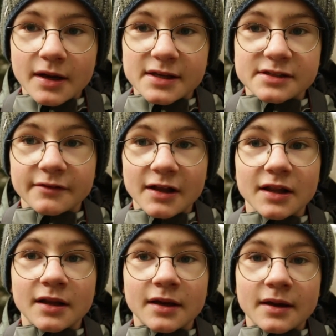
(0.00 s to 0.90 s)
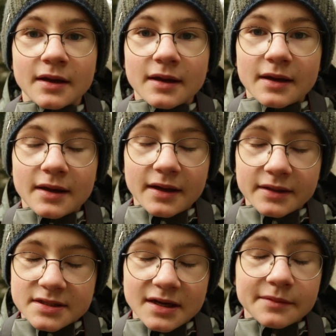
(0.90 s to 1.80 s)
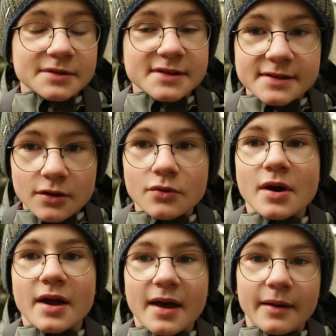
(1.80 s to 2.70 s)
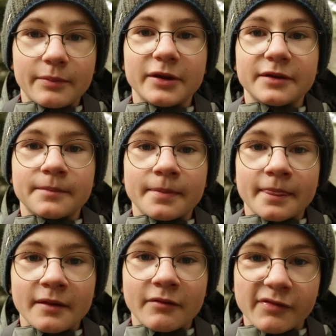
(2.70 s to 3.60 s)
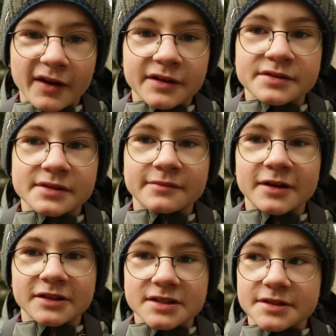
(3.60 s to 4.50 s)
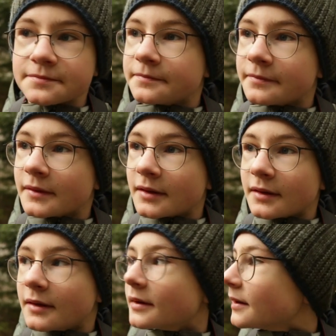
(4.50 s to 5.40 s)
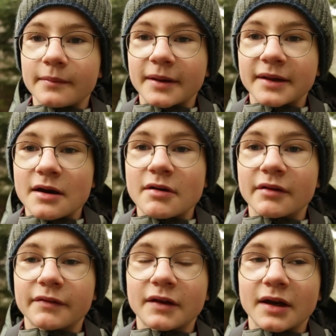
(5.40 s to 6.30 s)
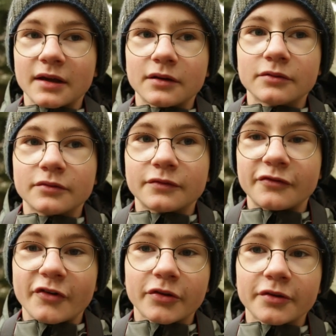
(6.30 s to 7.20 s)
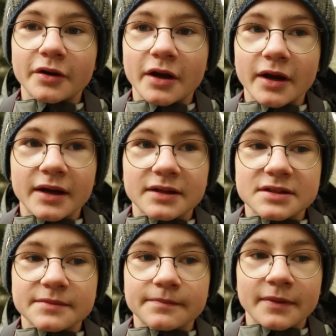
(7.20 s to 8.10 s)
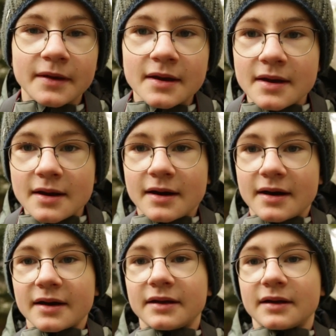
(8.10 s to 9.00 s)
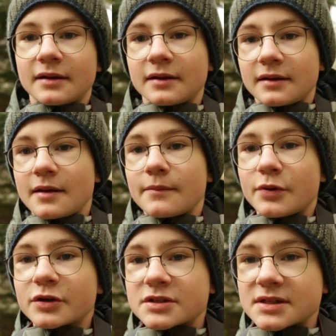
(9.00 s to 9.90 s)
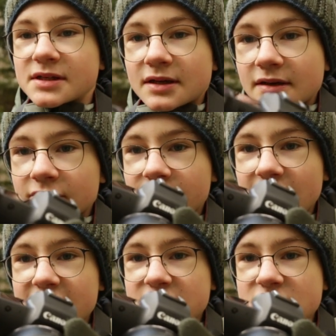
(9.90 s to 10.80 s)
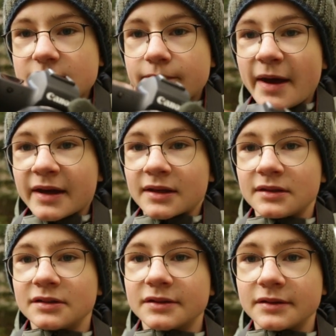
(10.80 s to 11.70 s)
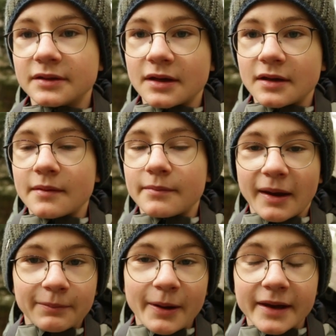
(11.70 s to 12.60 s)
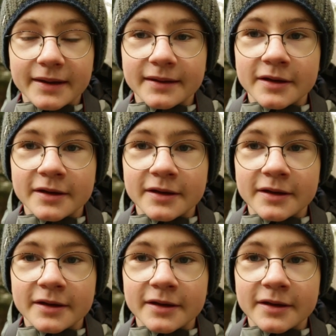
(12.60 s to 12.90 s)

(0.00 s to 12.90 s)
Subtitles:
as well. And I'm so happy. Thank you so much. But now I think I go further, and I put the flash back in the backpack,